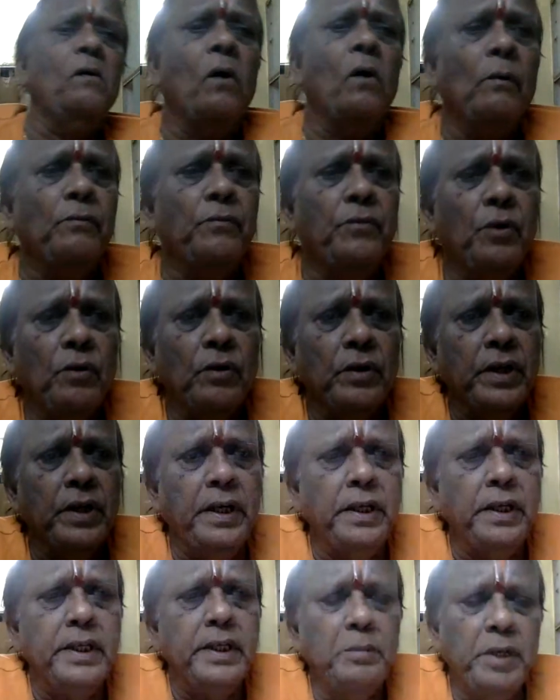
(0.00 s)
though
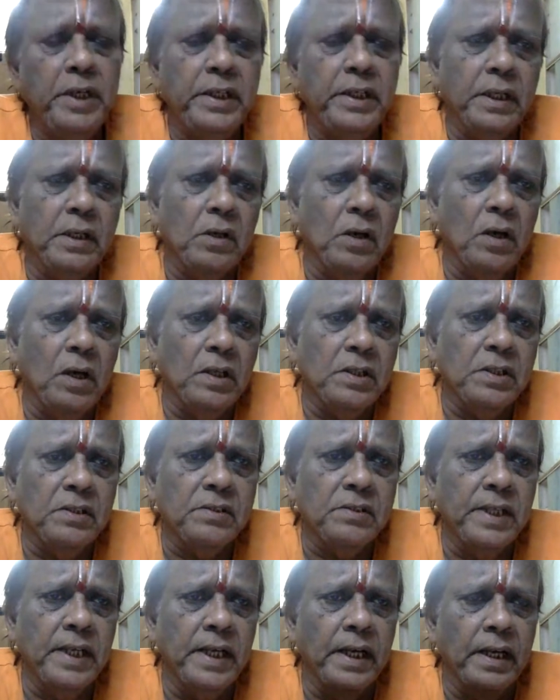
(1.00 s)
the indemnity clause
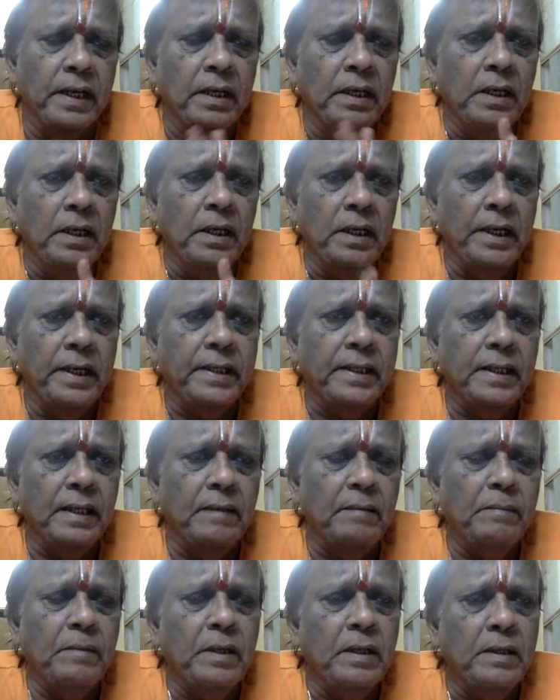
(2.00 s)
is there,
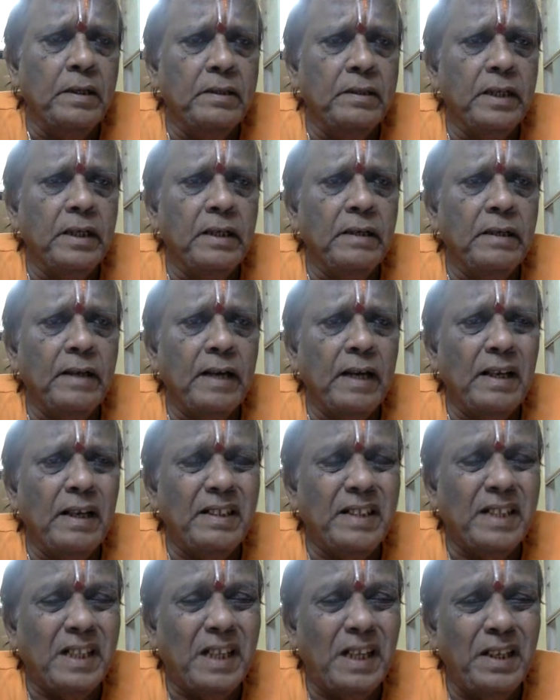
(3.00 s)
the
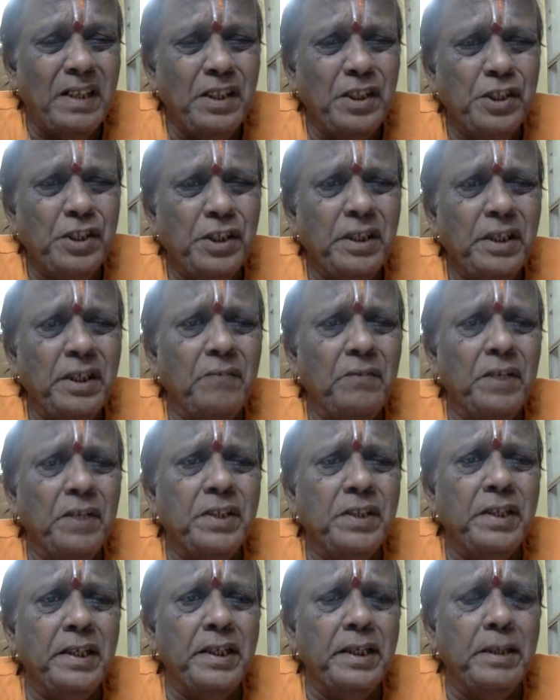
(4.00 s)
condition in
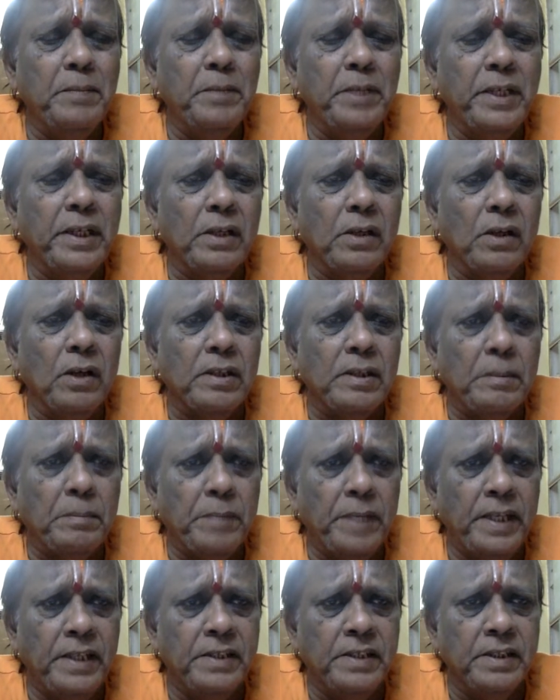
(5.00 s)
which the indemnity clause
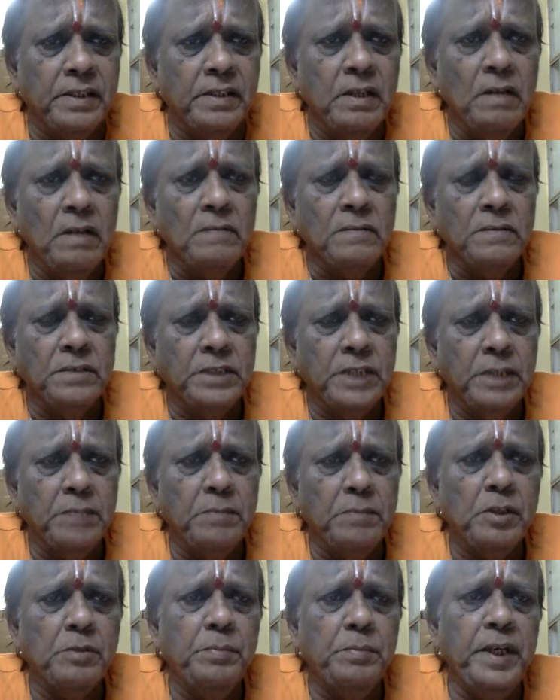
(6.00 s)
applies is there
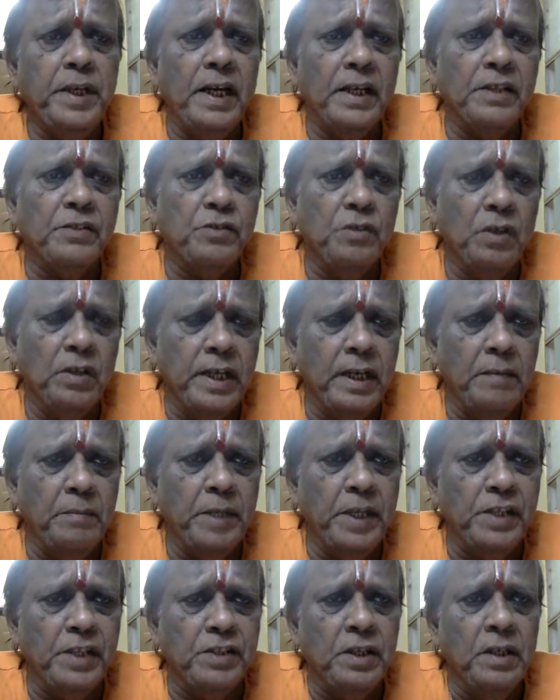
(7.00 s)
must be actual
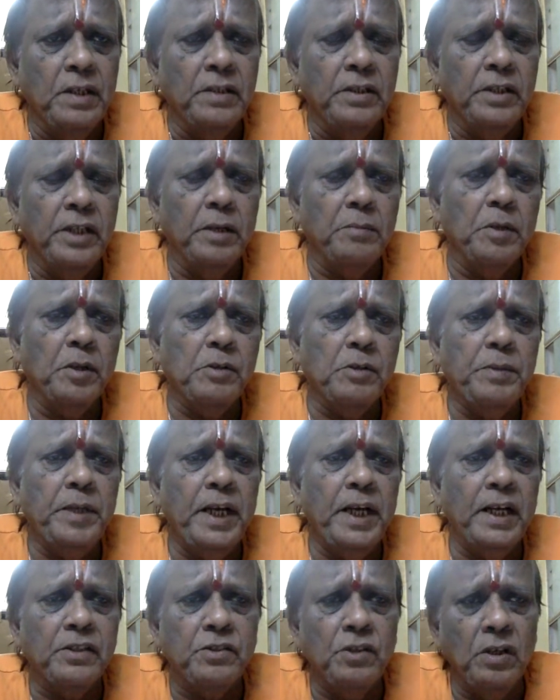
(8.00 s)
damage, there must
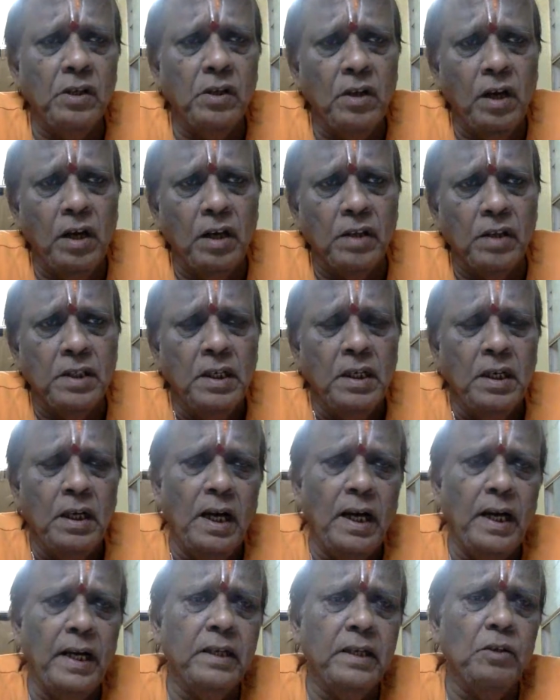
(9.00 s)
be actual loss,
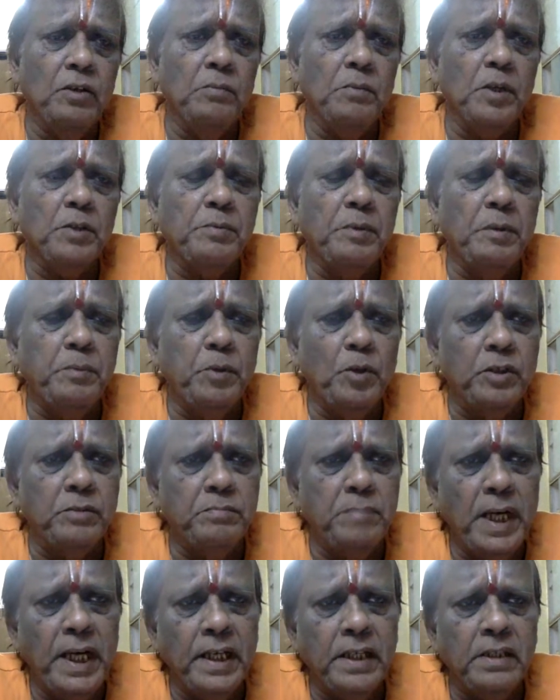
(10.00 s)
and you must be put
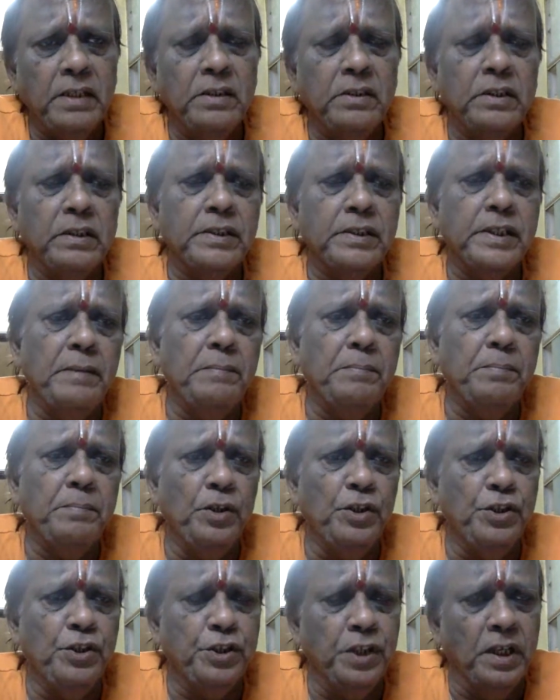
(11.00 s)
back in the same
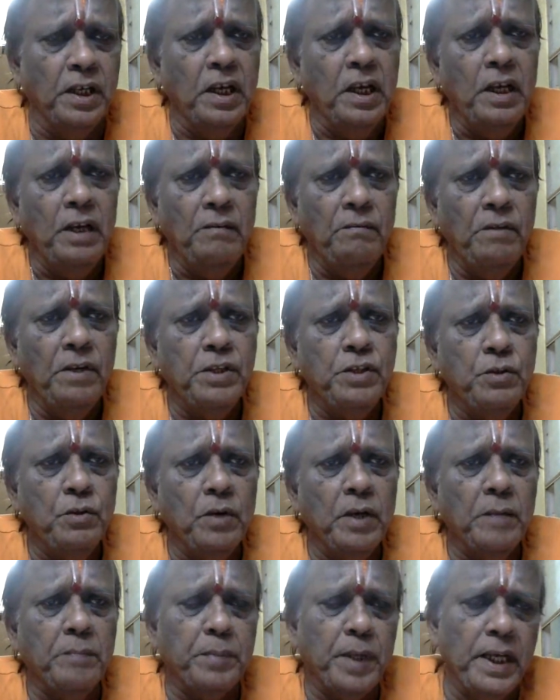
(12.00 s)
position which you
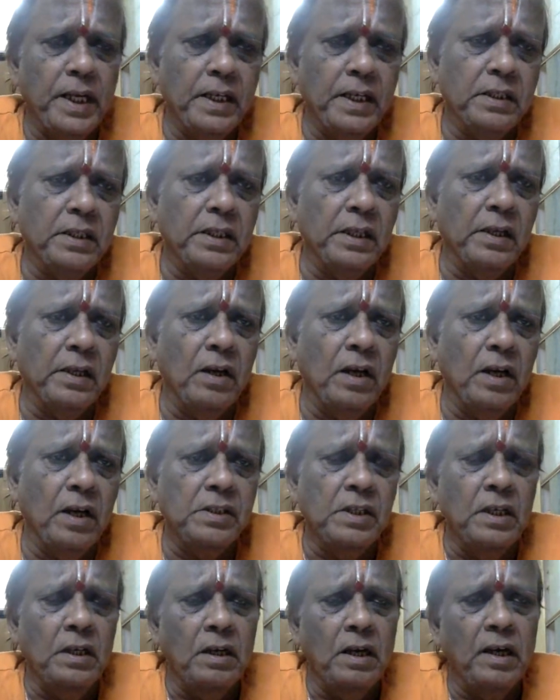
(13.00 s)
were prior to the
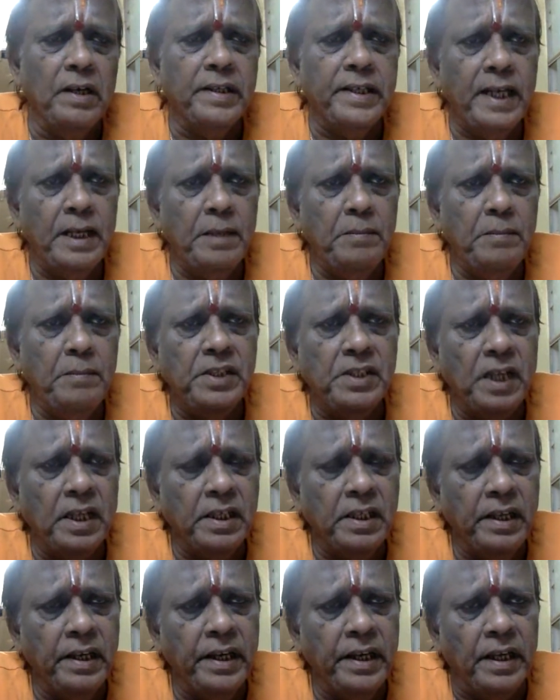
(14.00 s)
loss or damage
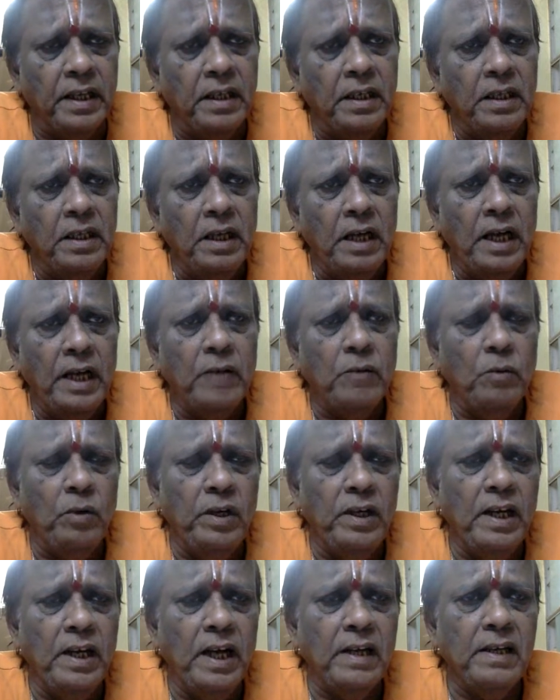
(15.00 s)
occurring. And
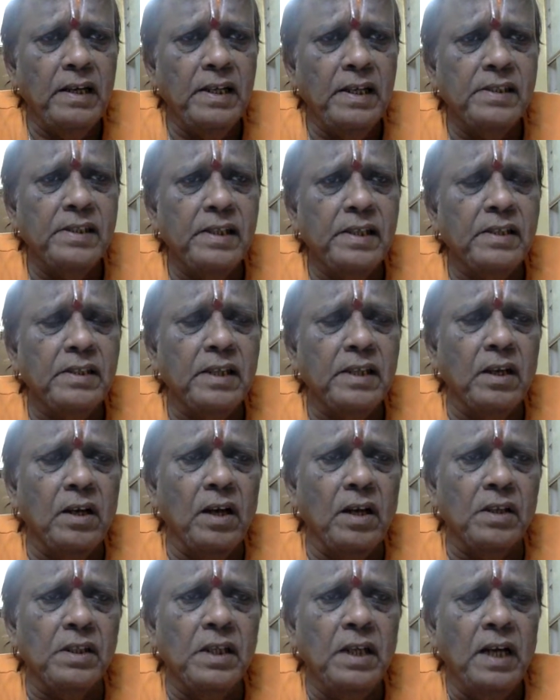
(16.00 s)
only unless there is a
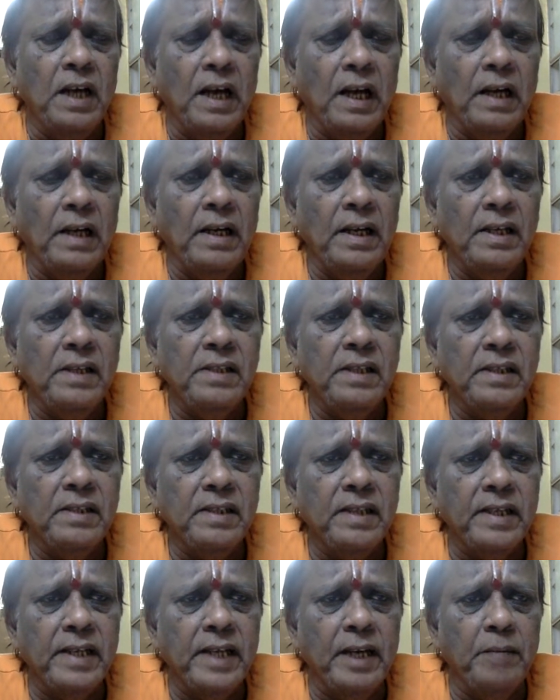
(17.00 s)
loss, unless there is
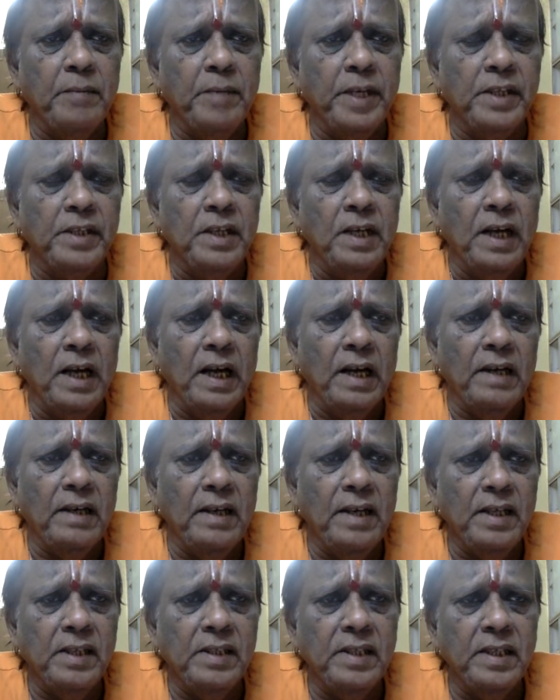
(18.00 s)
a damage,
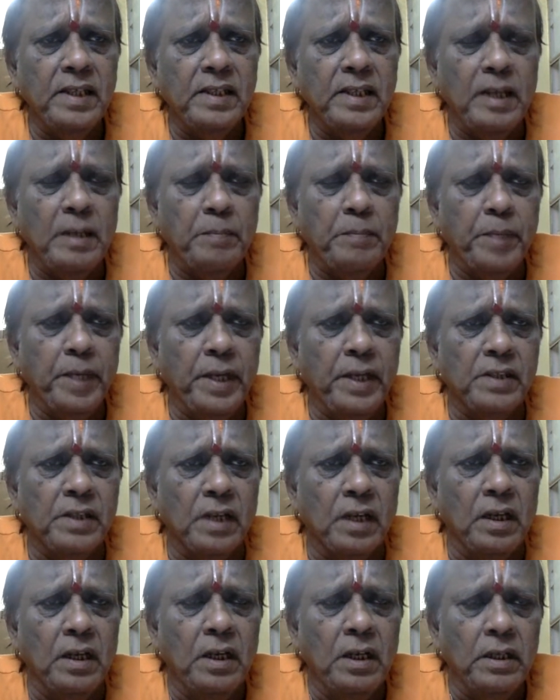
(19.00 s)
unless there is an
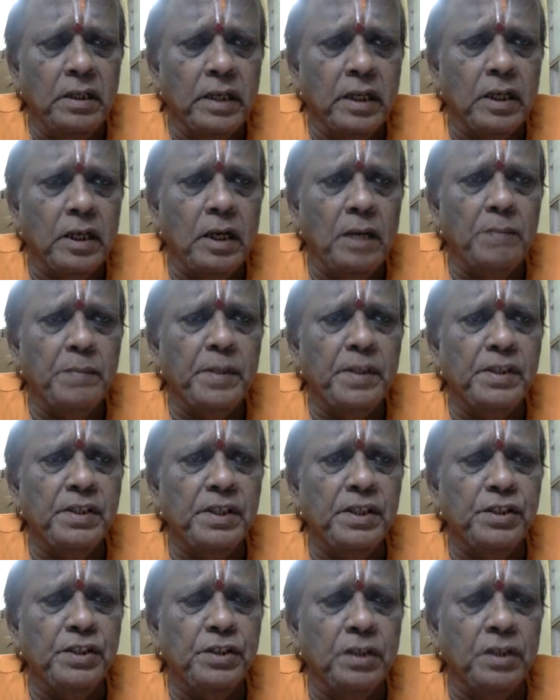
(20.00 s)
appraisal, the
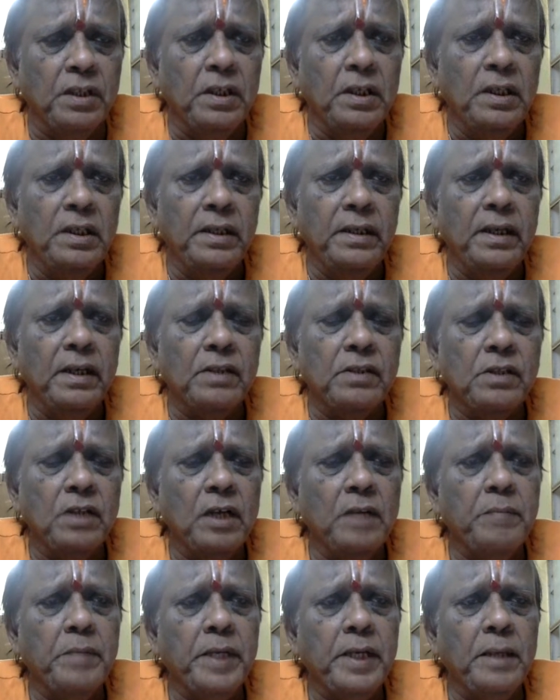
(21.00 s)
compensation does
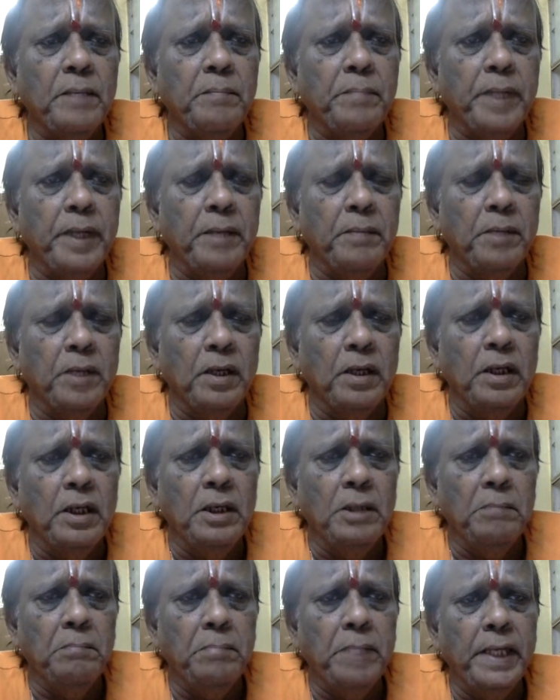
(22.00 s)
not become payable
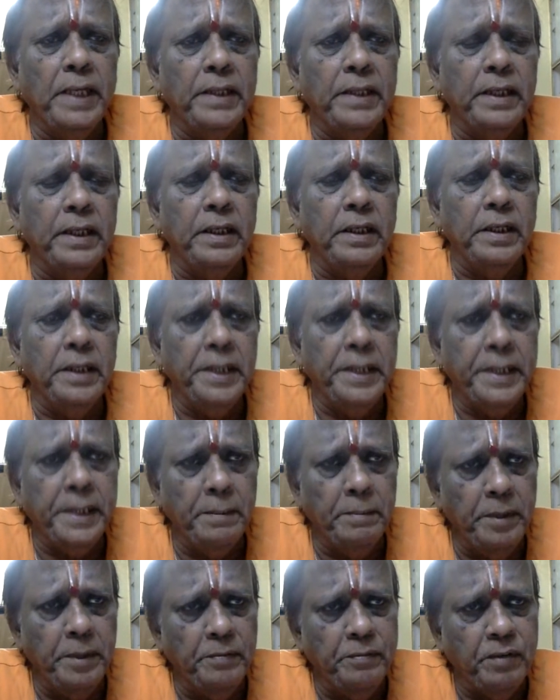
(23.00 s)
by the
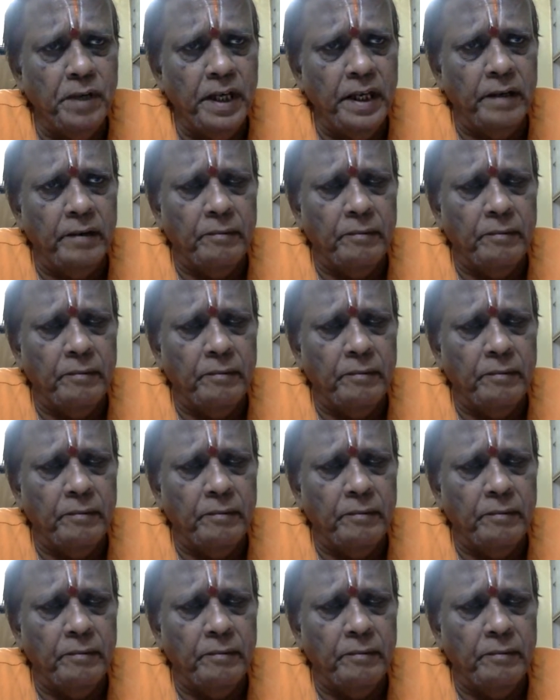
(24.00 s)
indemnifier.